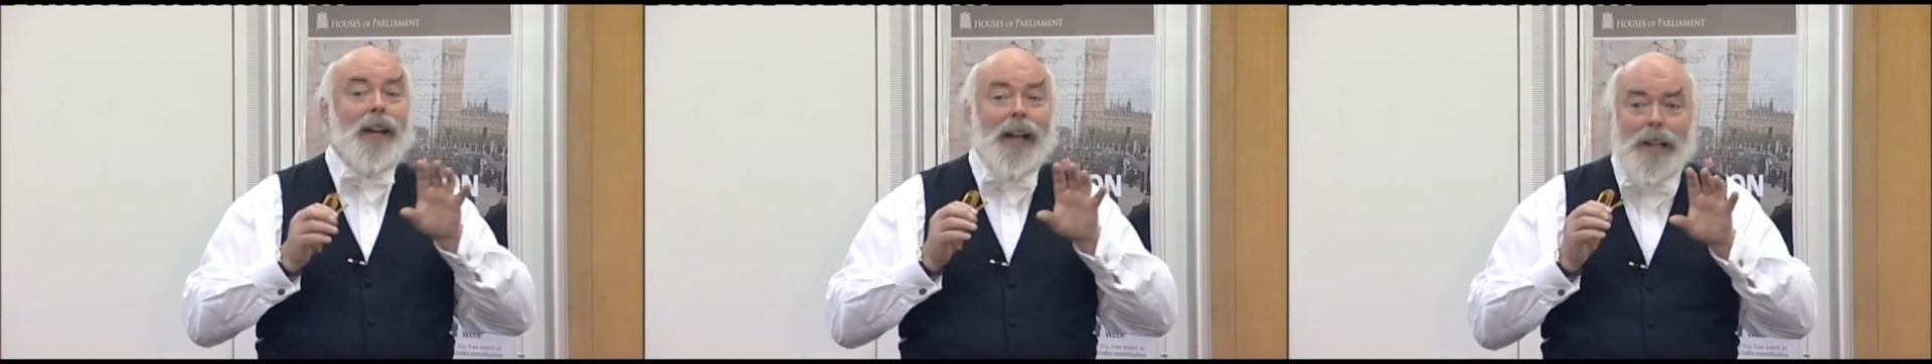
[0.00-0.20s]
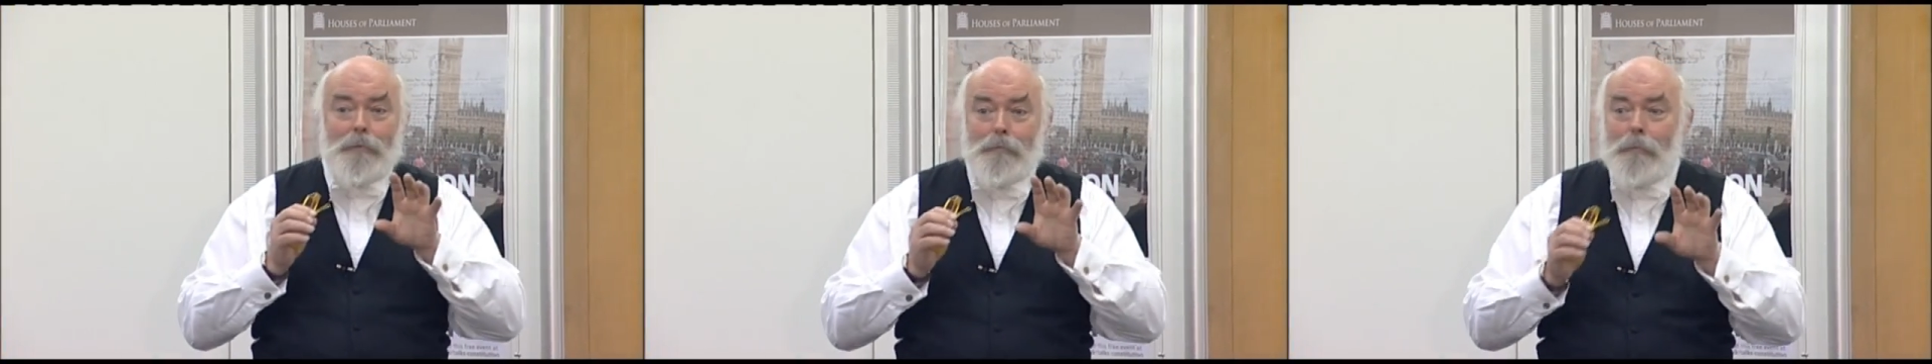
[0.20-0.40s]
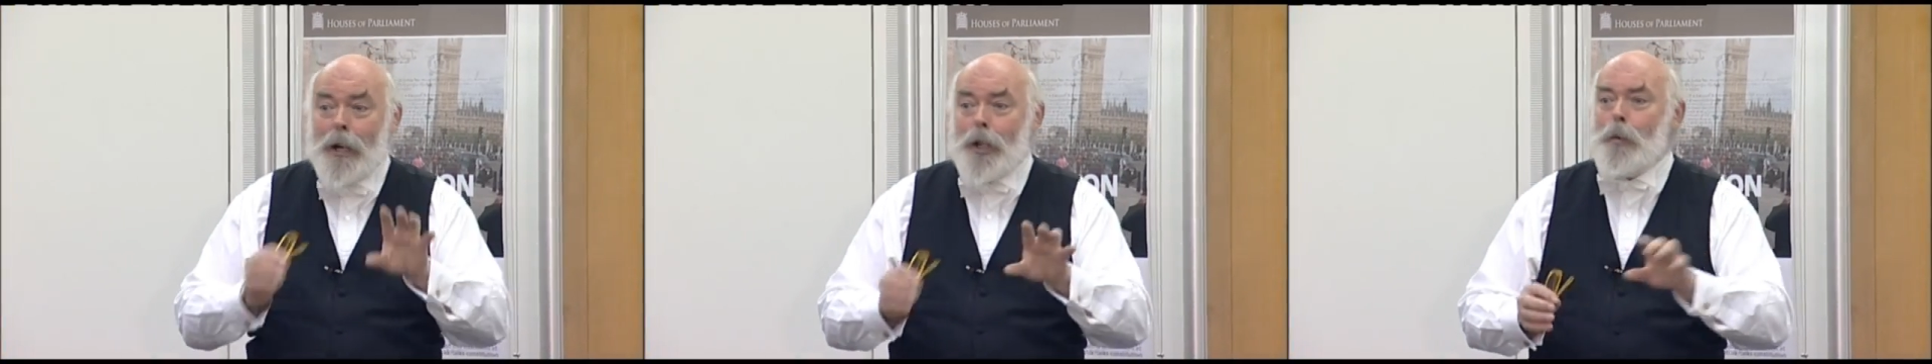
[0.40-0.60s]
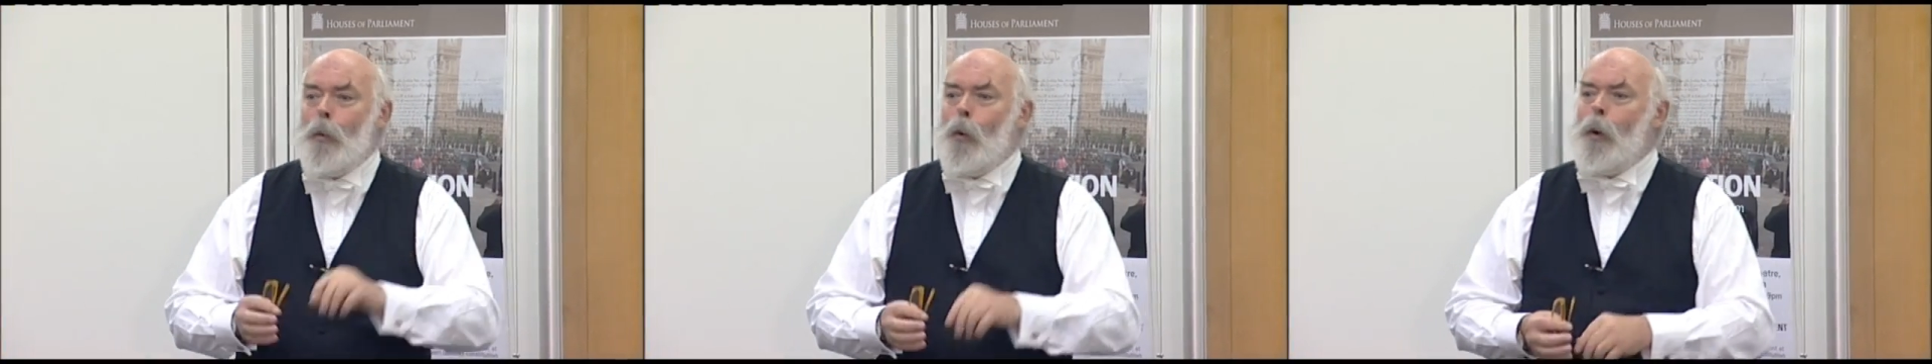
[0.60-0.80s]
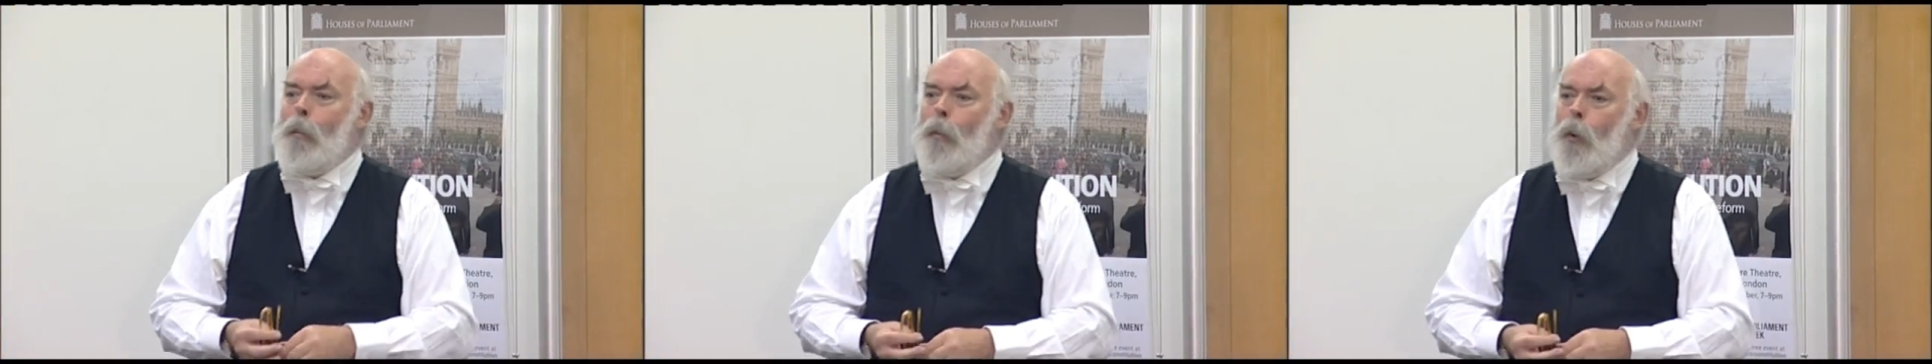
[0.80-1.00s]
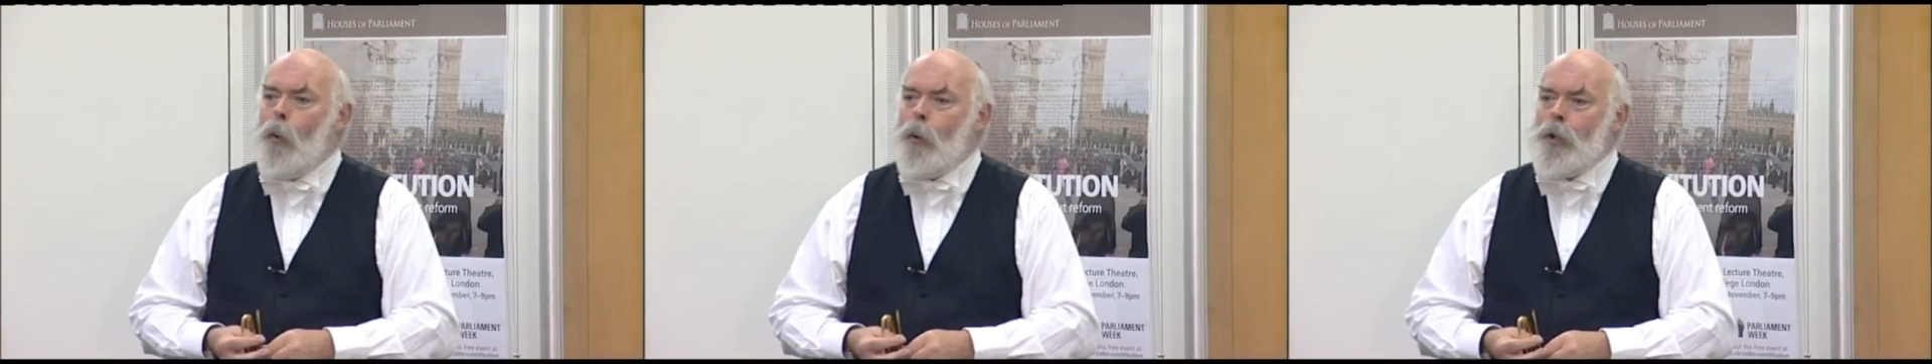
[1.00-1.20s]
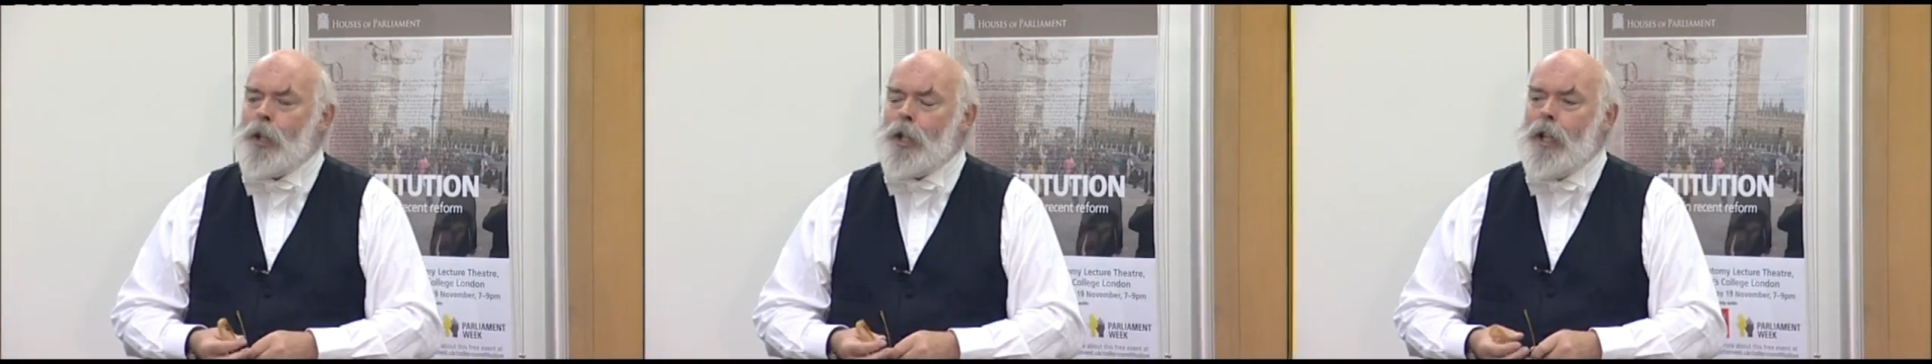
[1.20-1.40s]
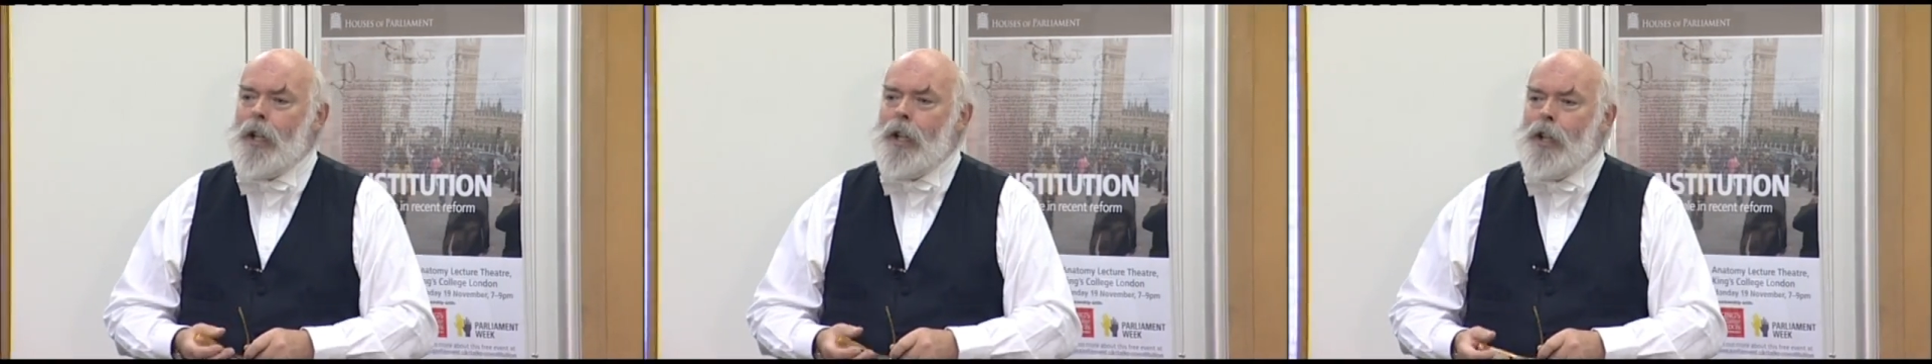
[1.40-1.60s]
It's much more important